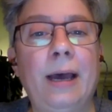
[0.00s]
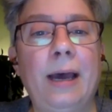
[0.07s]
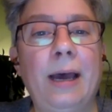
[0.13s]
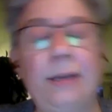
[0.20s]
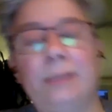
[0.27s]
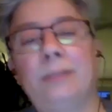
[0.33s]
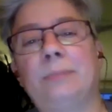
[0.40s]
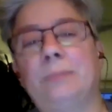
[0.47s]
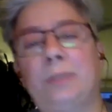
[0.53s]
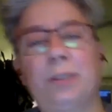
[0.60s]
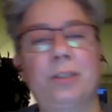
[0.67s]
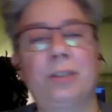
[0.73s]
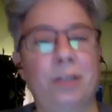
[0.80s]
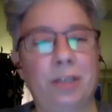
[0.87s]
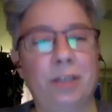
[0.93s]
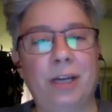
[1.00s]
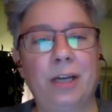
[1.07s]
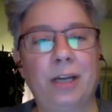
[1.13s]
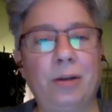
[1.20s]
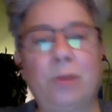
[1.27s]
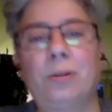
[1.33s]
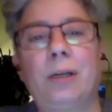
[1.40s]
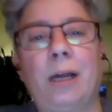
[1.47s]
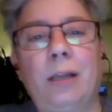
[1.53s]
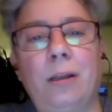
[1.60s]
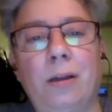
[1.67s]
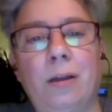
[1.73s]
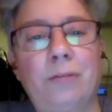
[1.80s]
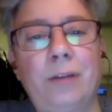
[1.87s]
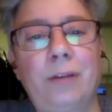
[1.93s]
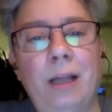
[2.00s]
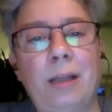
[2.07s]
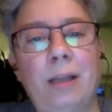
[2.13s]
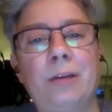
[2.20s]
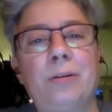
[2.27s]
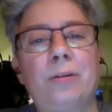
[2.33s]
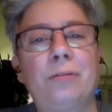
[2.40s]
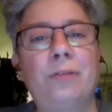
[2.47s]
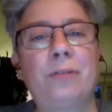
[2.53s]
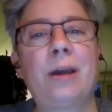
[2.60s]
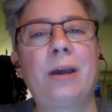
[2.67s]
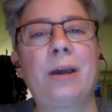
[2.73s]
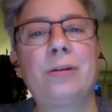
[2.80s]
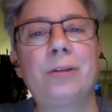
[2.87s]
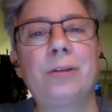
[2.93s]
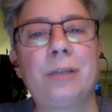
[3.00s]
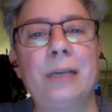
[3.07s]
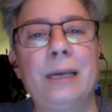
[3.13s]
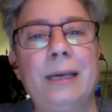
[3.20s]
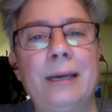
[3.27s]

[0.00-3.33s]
And just on a side note, I love Calendar of Hares.